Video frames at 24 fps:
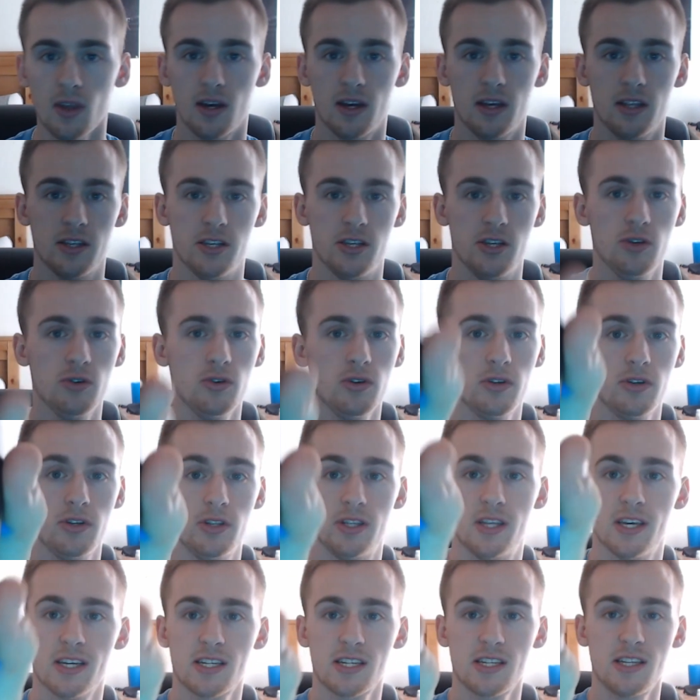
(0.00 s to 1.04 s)

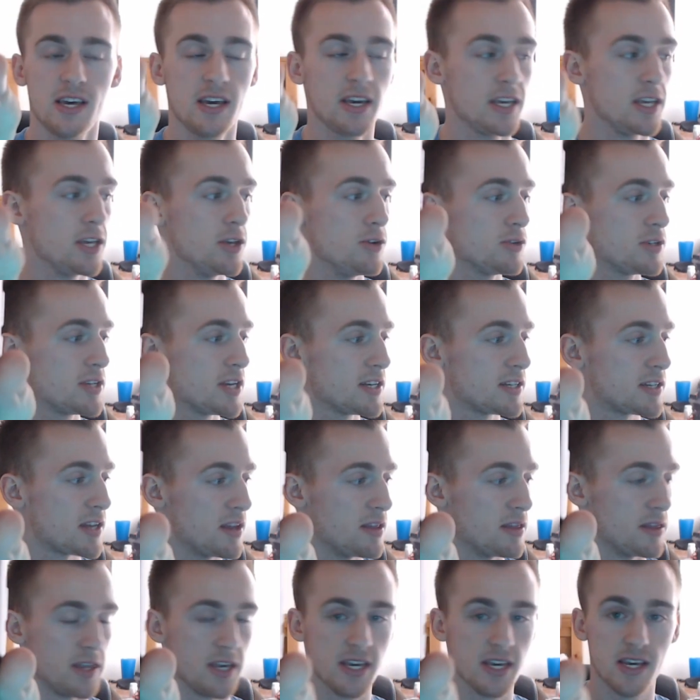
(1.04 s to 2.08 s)
this thing uses
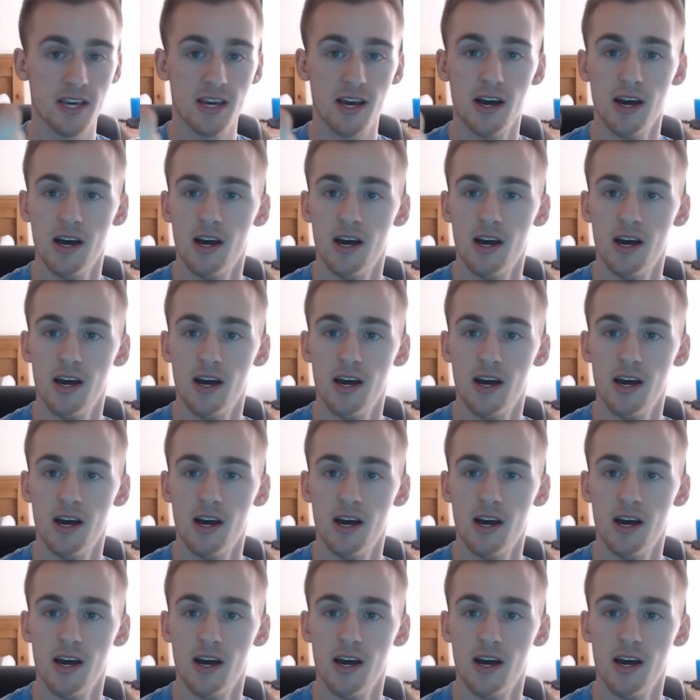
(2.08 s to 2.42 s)
the